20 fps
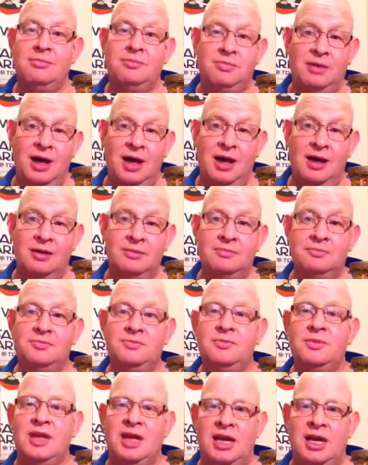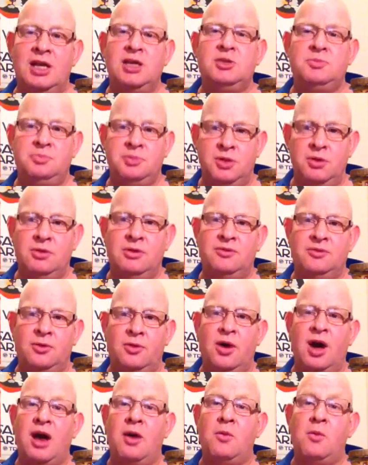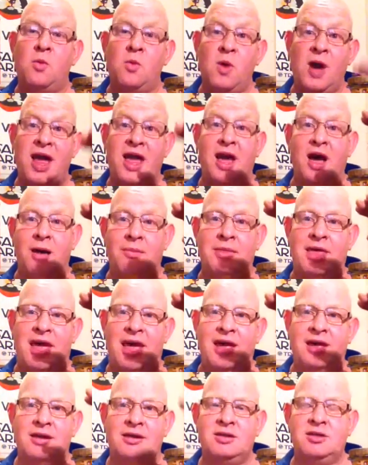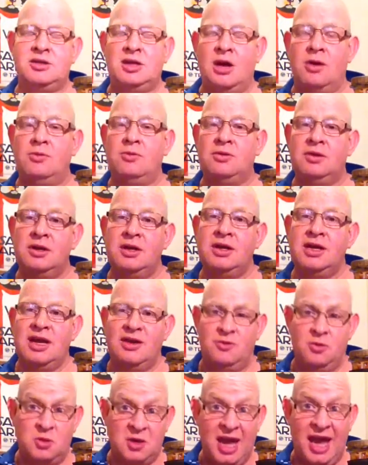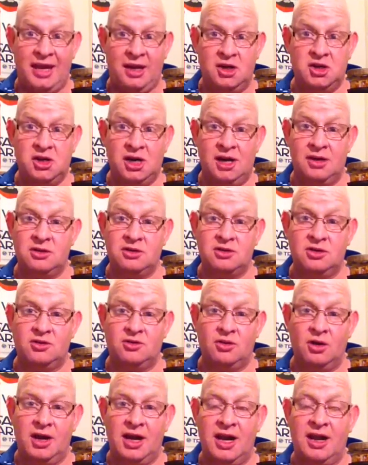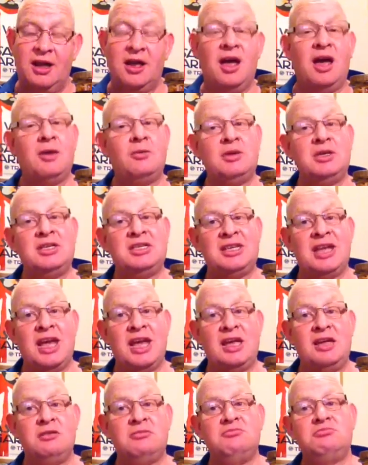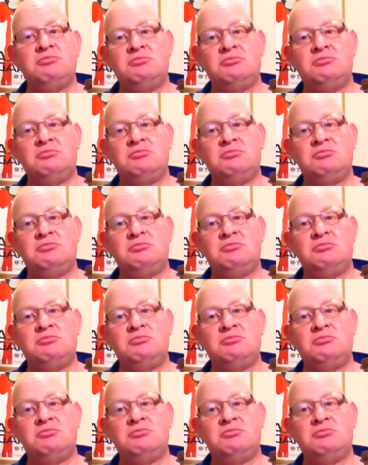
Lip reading: but it is beautiful and way up there. So if you get the chance to try it, I would say